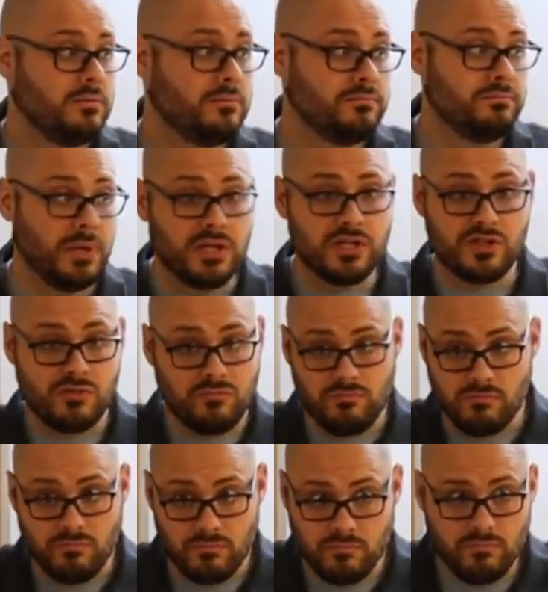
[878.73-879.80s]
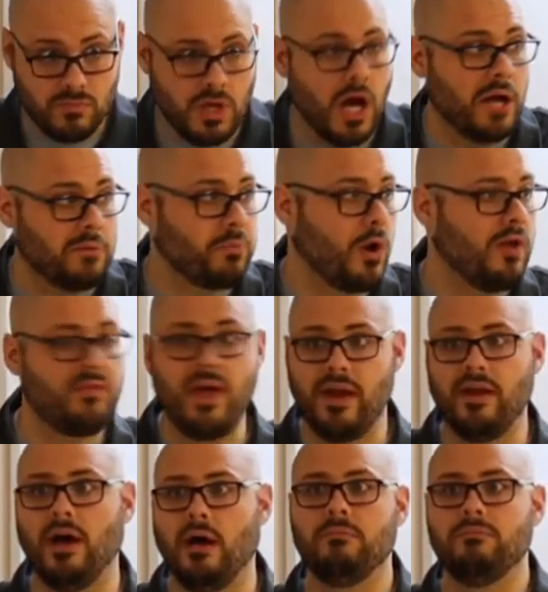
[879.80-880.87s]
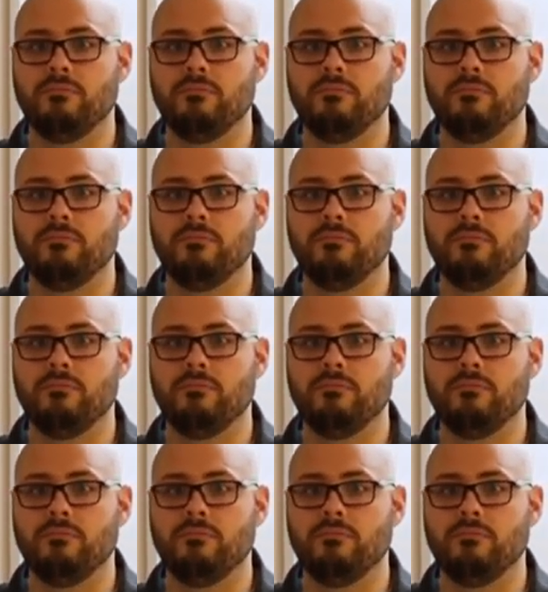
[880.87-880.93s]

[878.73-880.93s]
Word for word: Because God brought that up.